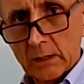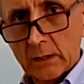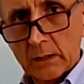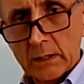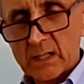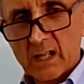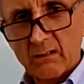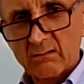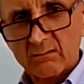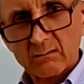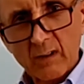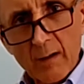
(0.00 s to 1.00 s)
it's
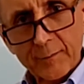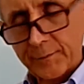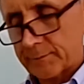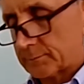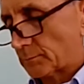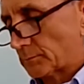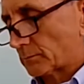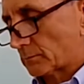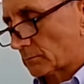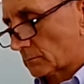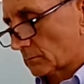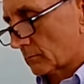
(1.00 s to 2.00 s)
rough.
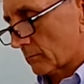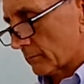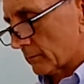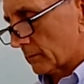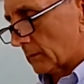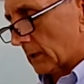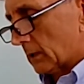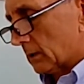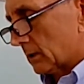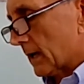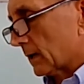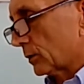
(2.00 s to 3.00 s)

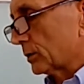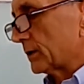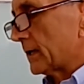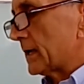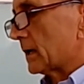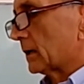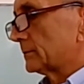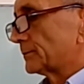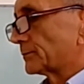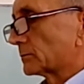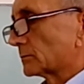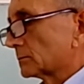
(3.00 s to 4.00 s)
Now look at here.
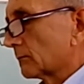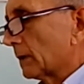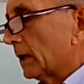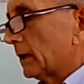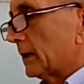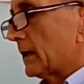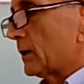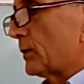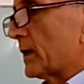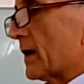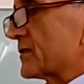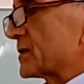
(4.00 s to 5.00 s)
Here we
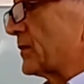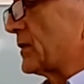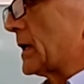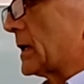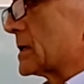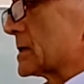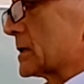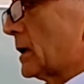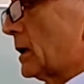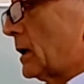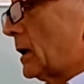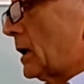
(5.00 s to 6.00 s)
have some things.
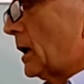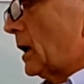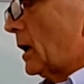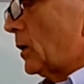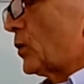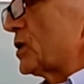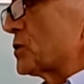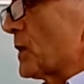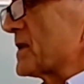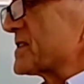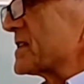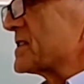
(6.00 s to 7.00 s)
Which
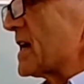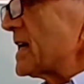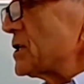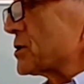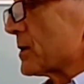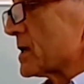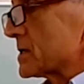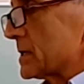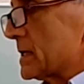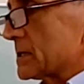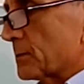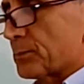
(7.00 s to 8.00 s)
ones are dangerous?
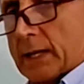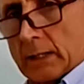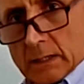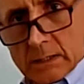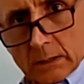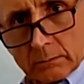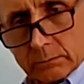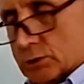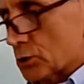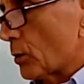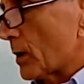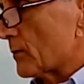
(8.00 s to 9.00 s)
Is a
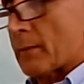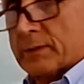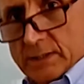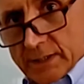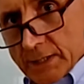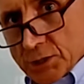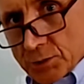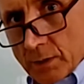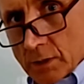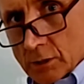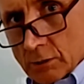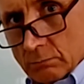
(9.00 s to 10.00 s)
toy rabbit
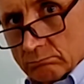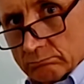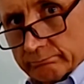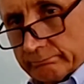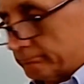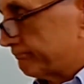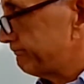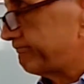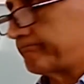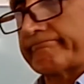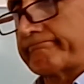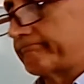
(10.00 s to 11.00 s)
dangerous?
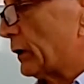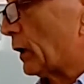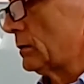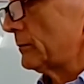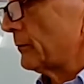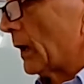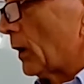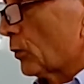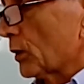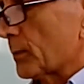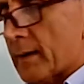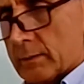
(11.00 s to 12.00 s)
No. What
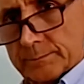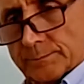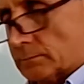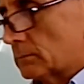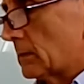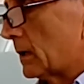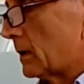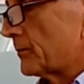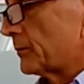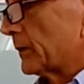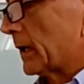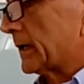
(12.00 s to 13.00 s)
about
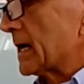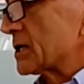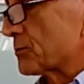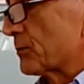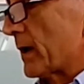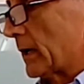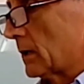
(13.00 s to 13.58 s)
a gas ring?